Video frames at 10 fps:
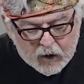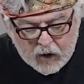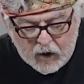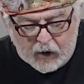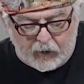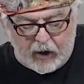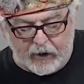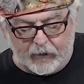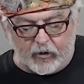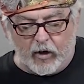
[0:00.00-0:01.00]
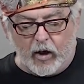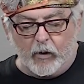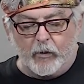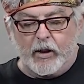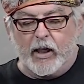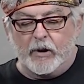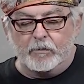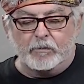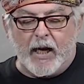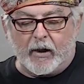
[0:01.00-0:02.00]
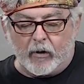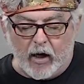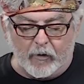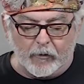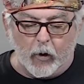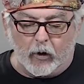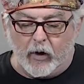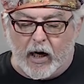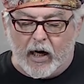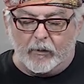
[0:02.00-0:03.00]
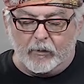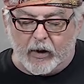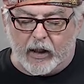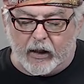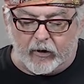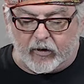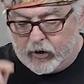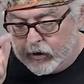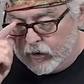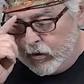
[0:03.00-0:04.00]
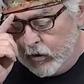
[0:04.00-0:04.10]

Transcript: All right, so we got background, foreground. We got us a